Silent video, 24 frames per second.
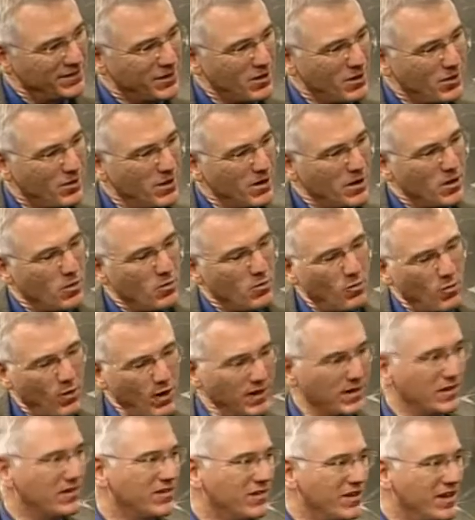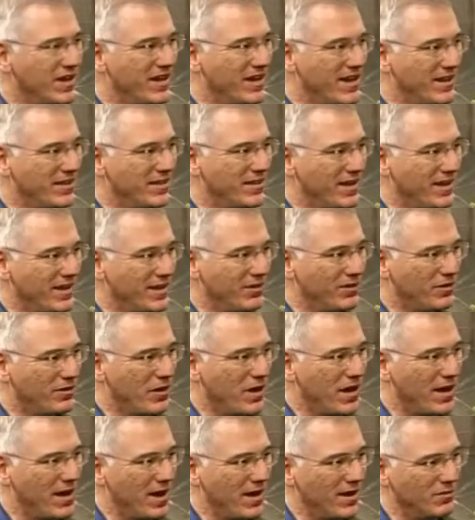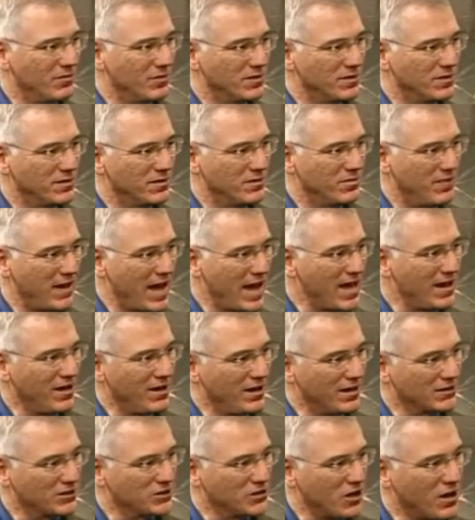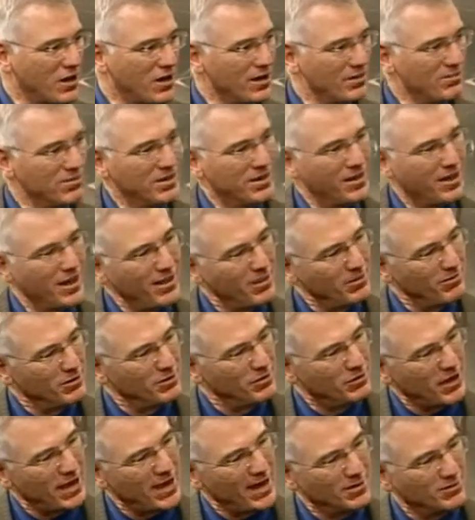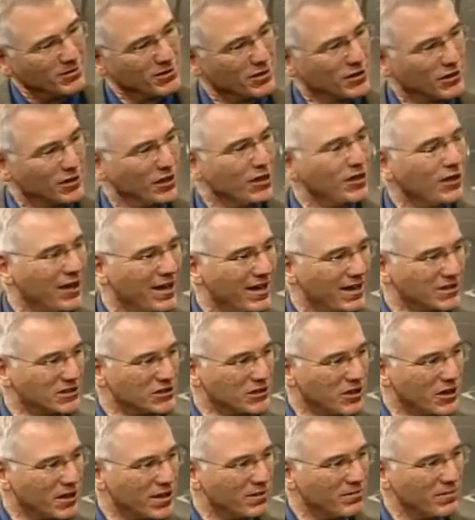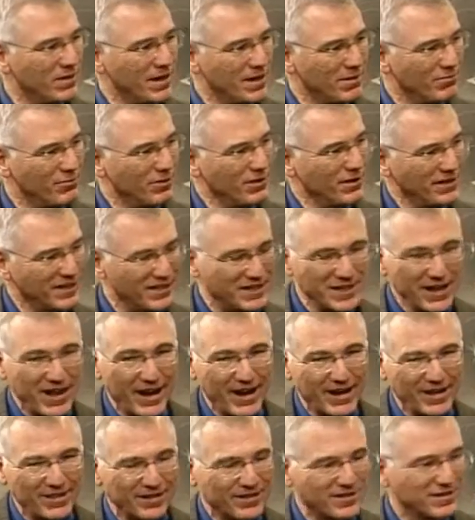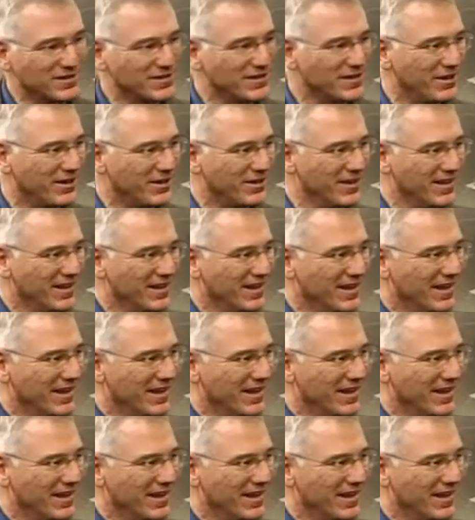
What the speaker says: And then so one son, I think, thought I was the bad luck charm, and the other one thought I was the good luck charm, but I'm really neither.